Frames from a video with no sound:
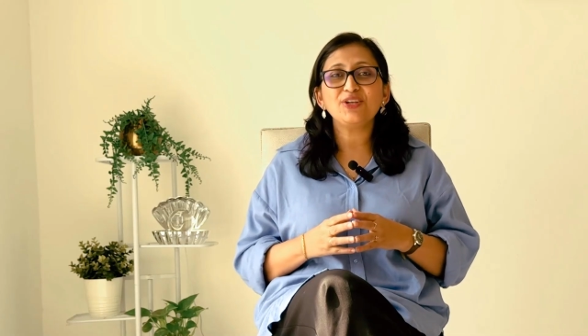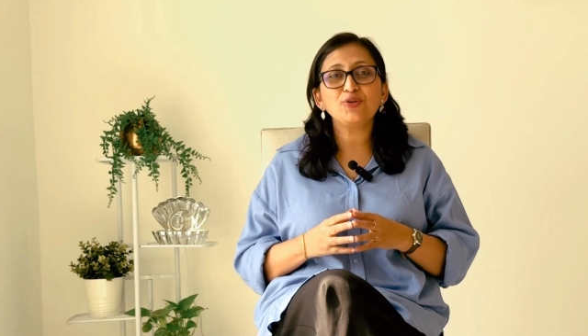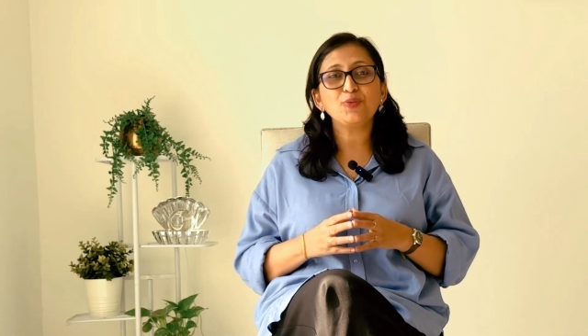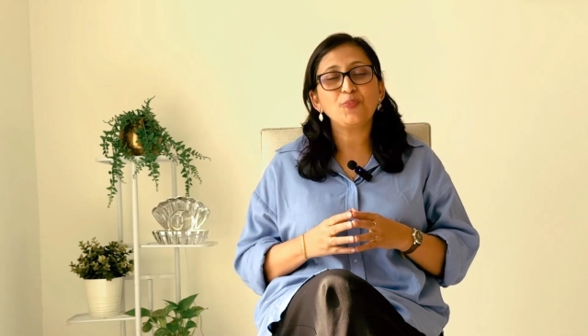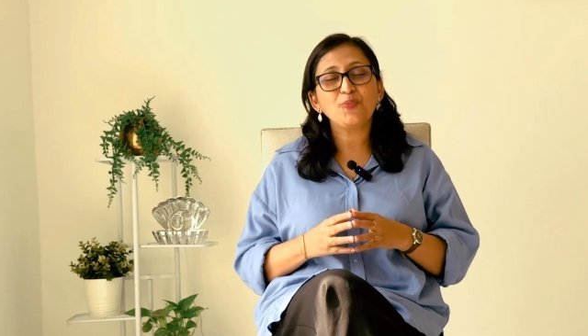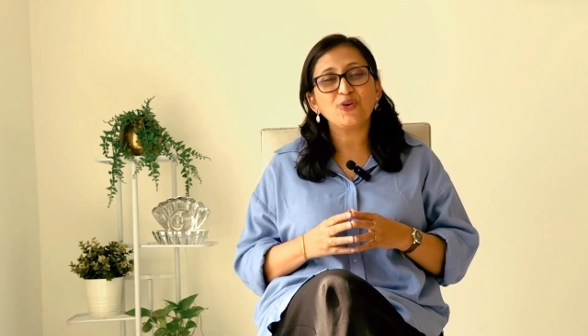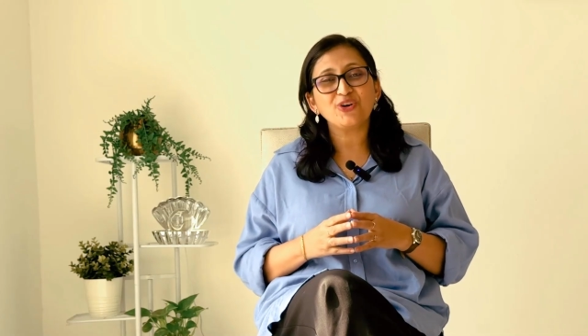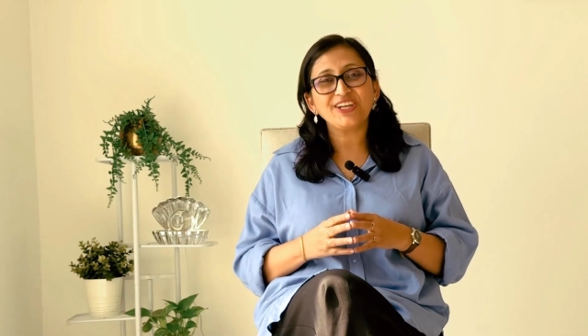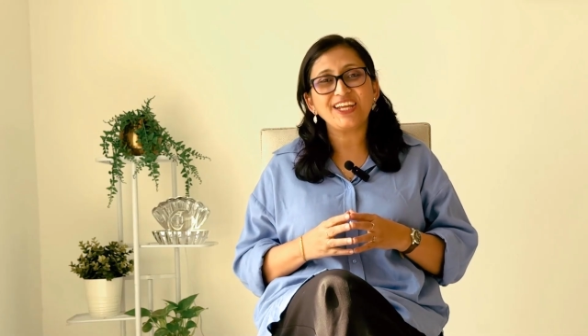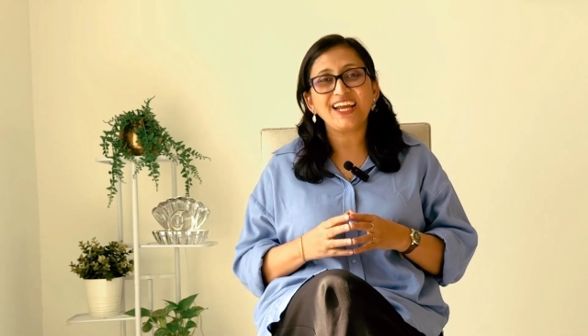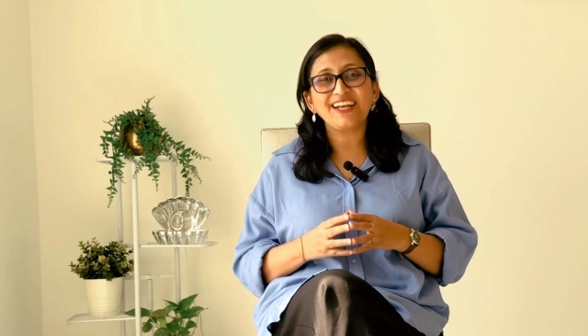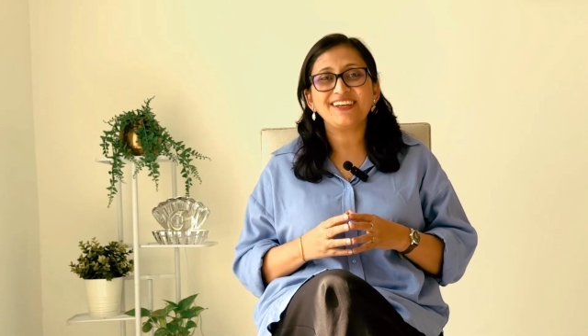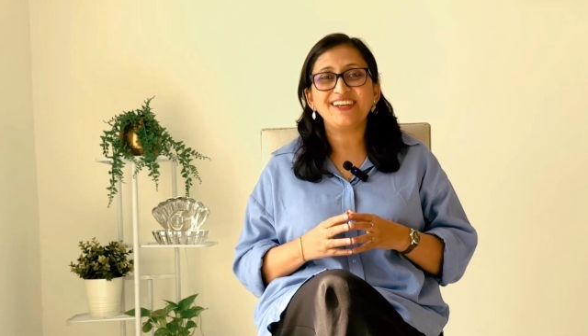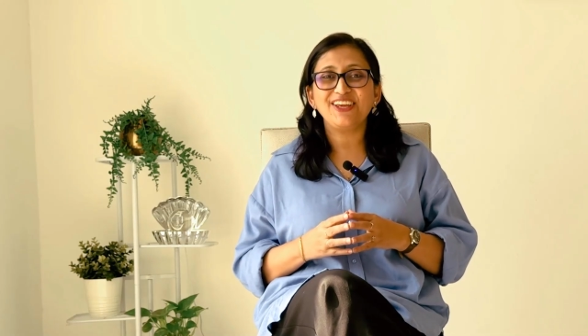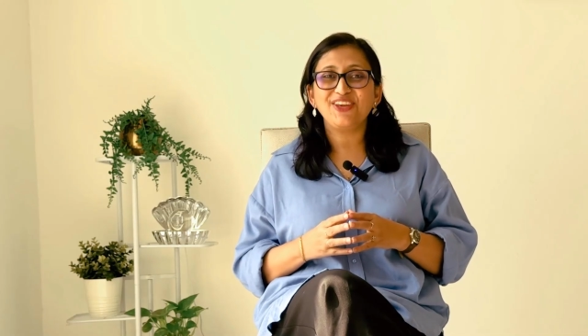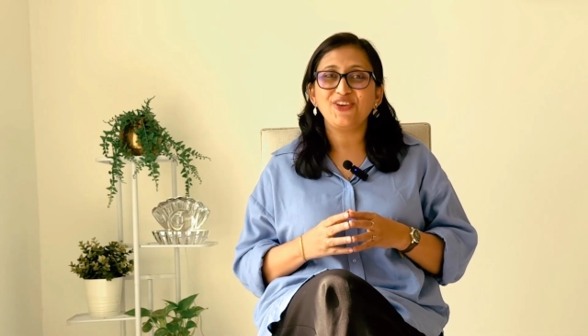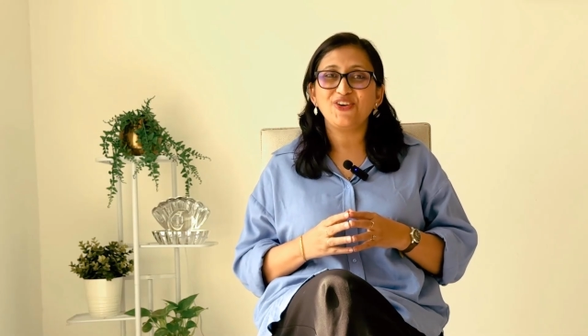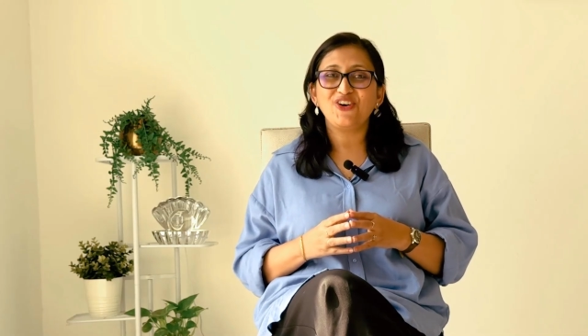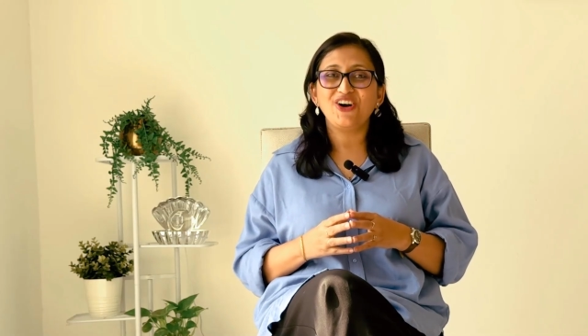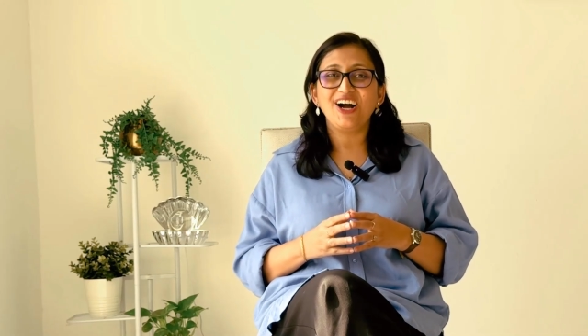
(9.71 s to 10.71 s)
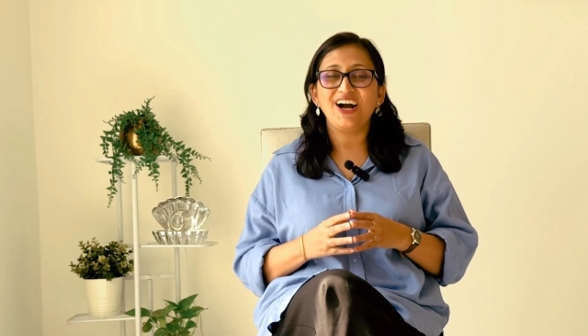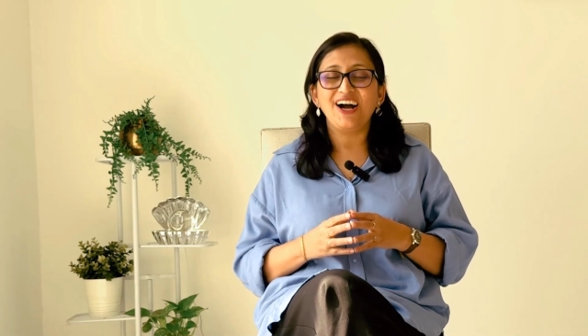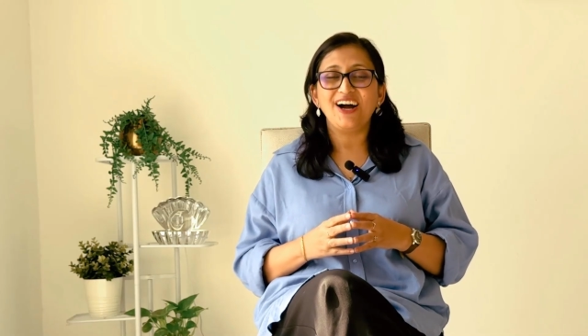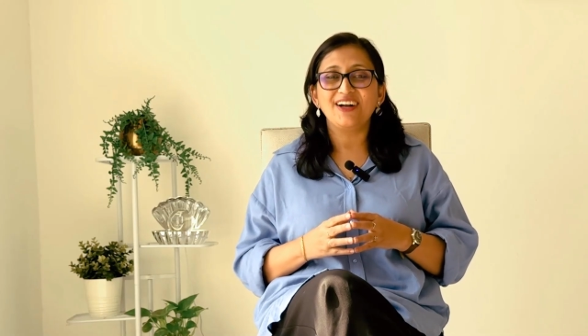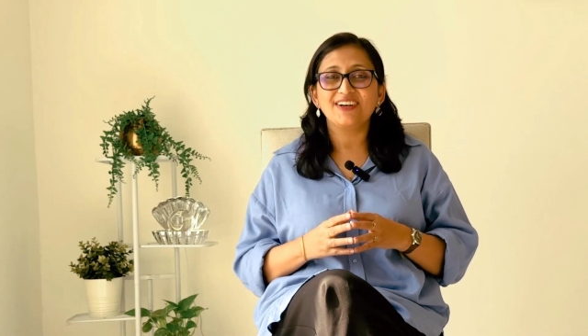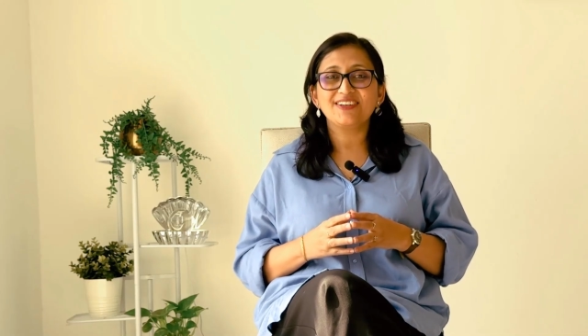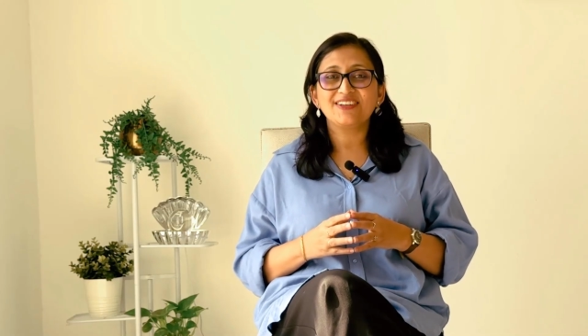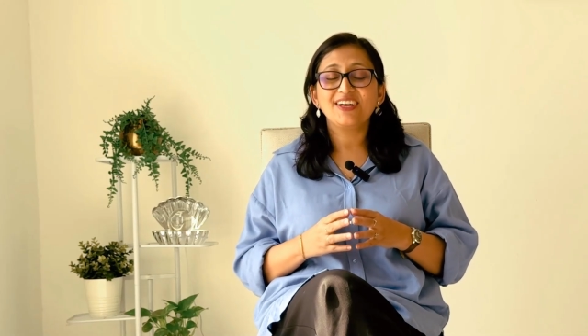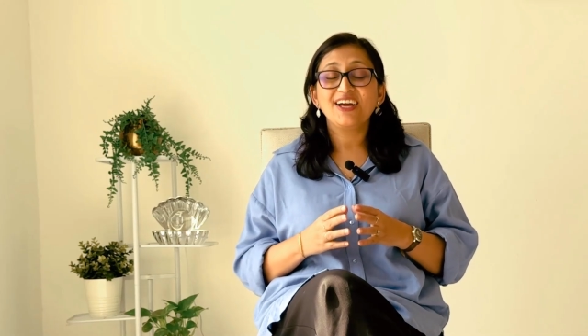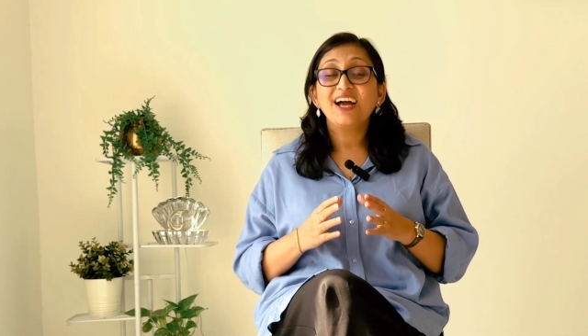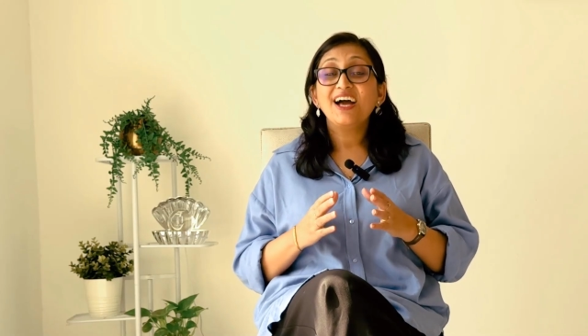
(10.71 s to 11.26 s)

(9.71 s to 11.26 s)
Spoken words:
to protecting your heart,